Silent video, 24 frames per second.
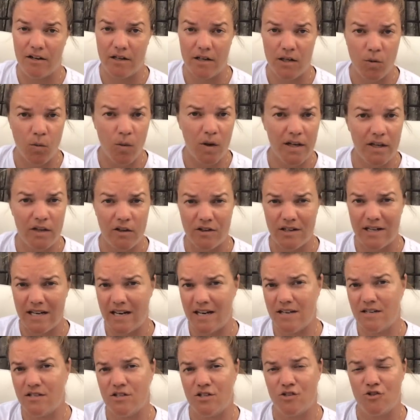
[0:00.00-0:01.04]
You want your
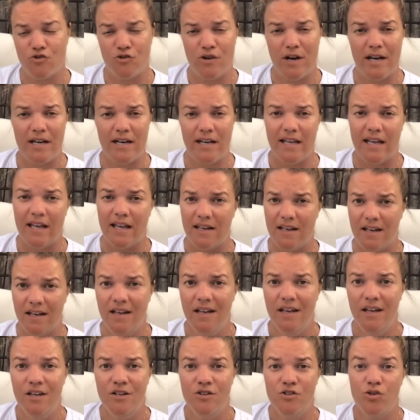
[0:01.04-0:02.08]
knees to try to get
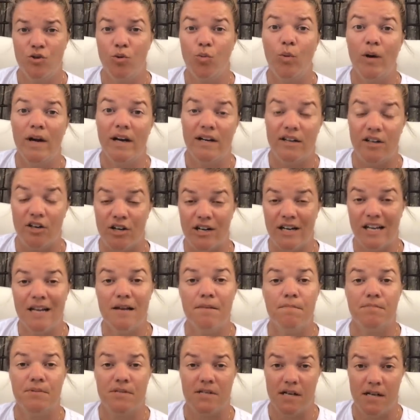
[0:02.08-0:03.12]
to where your
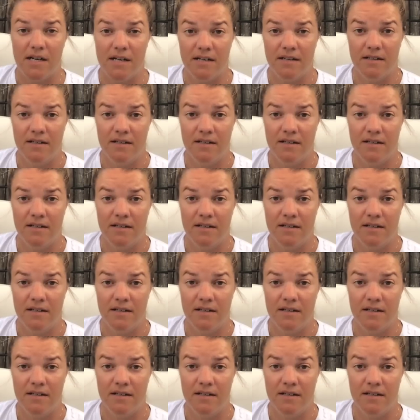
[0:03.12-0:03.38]
hips are.